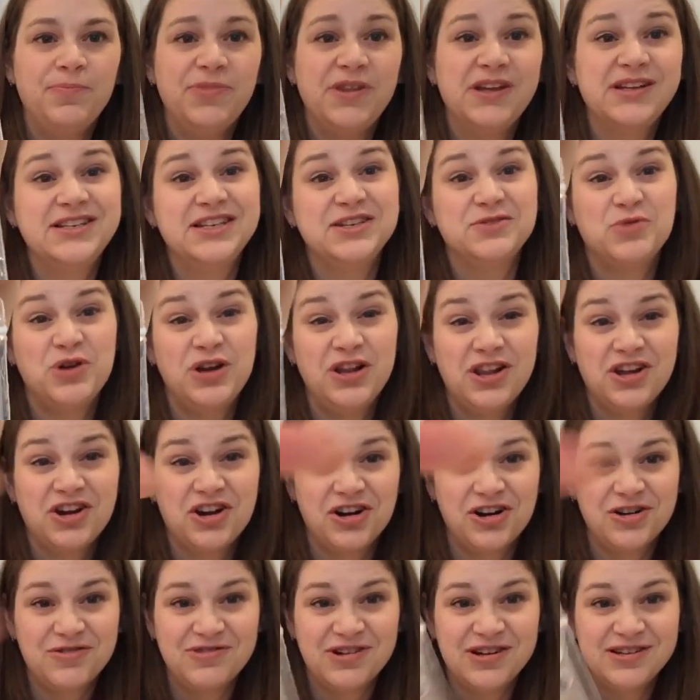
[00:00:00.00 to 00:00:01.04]
This is one of the
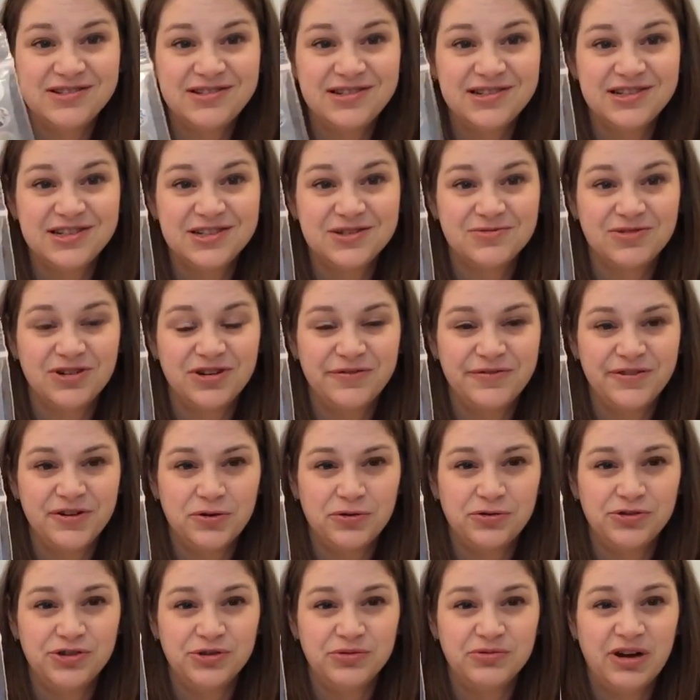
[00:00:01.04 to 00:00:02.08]
current ones. This is one of an
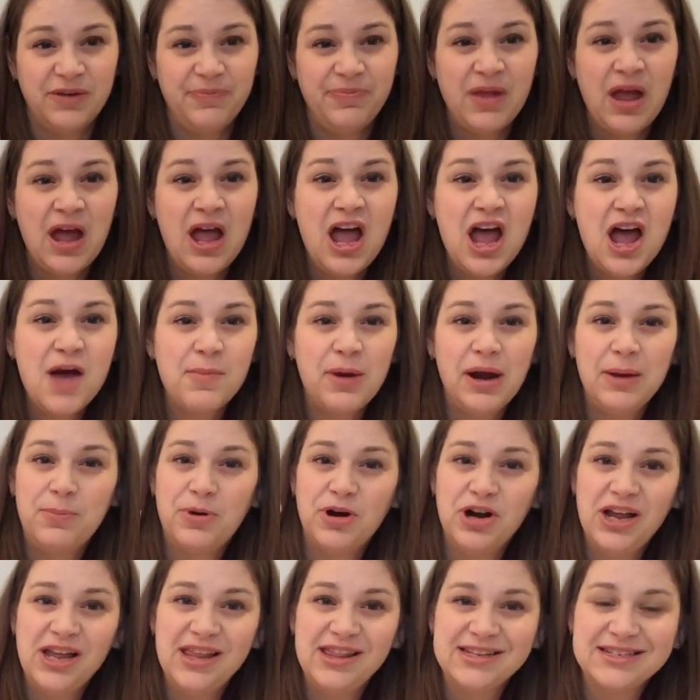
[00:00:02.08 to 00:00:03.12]
older one. But I
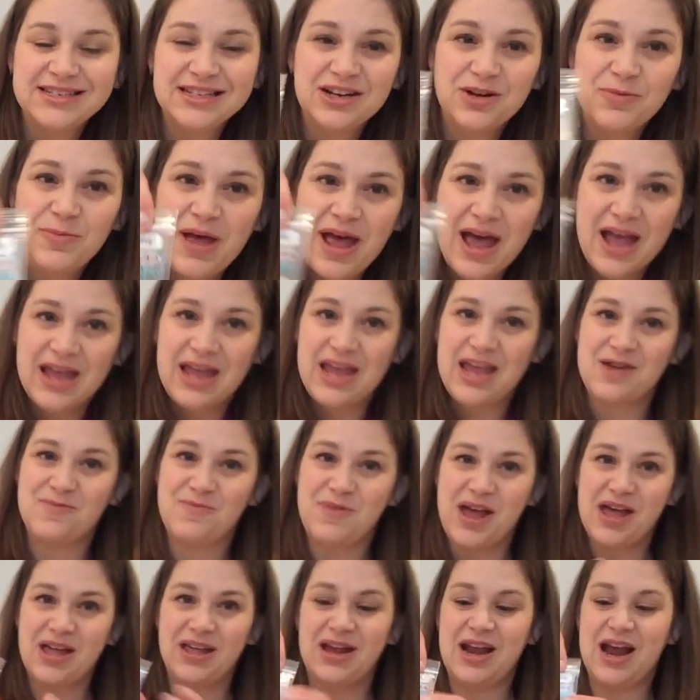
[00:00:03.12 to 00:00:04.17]
put it in this little baggie and
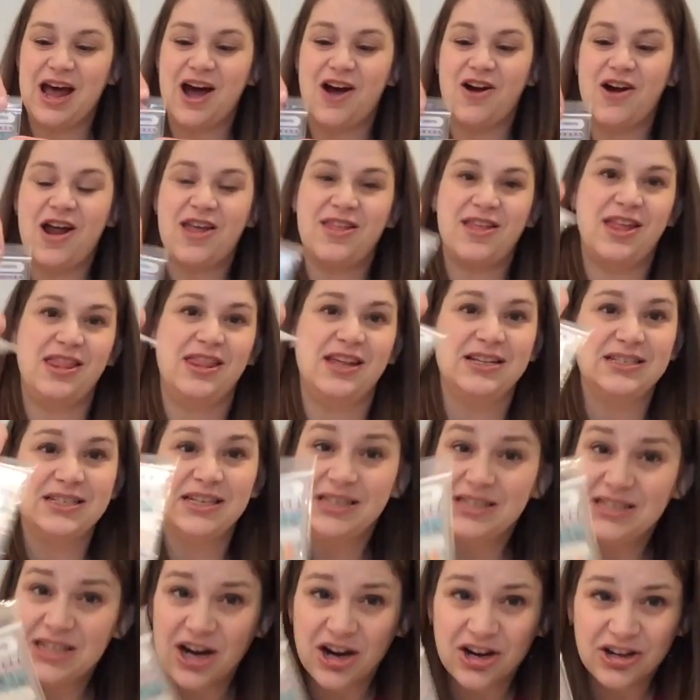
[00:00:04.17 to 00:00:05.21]
mail it out, and then this
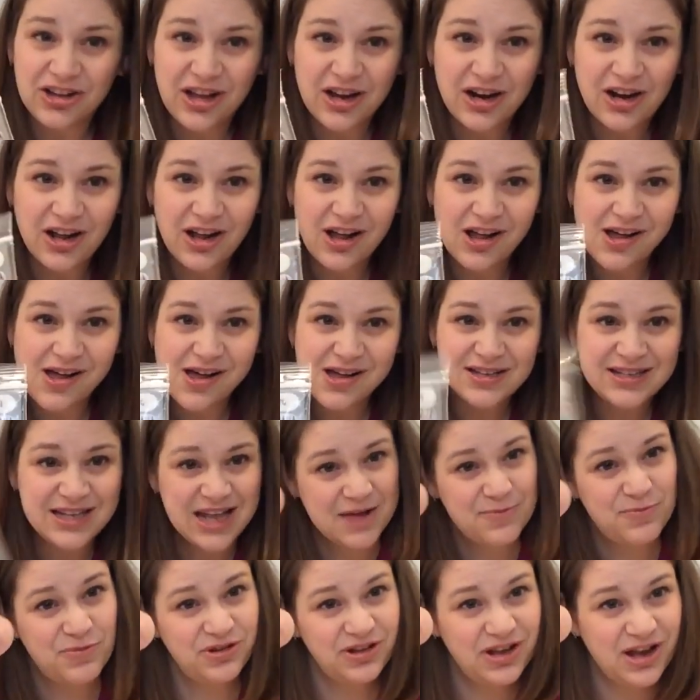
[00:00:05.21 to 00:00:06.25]
is their little
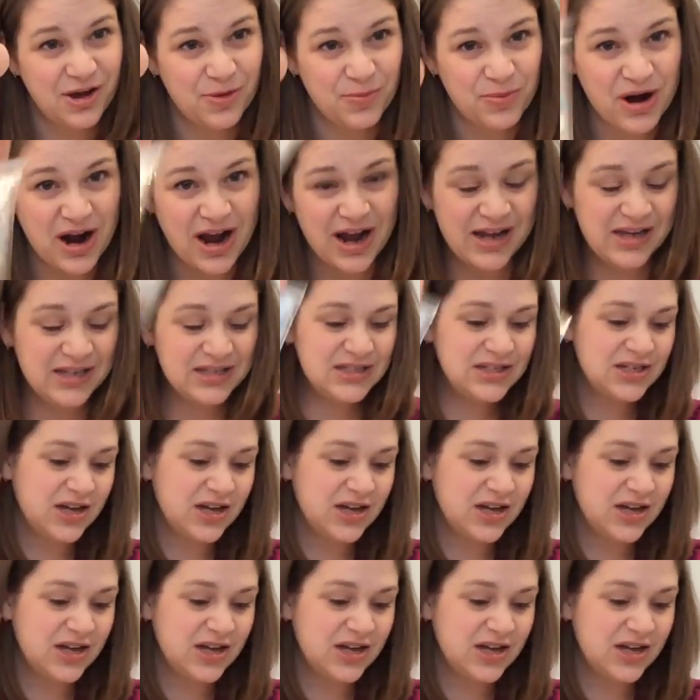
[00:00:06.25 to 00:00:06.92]
sample nail prize.